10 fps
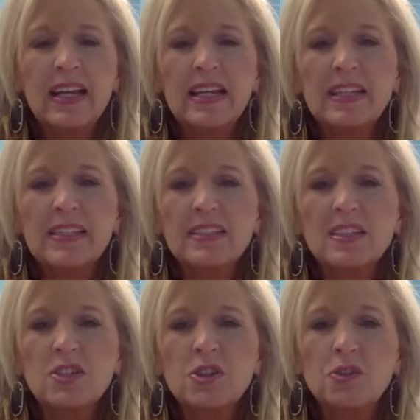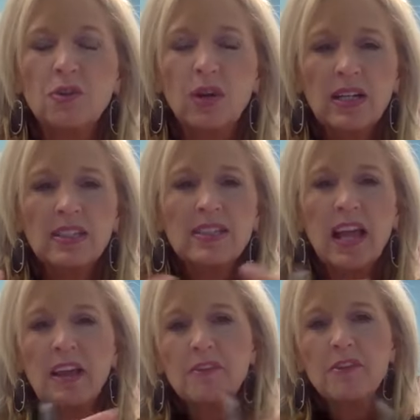is to
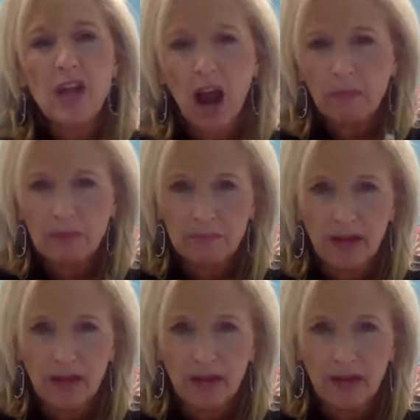save you time and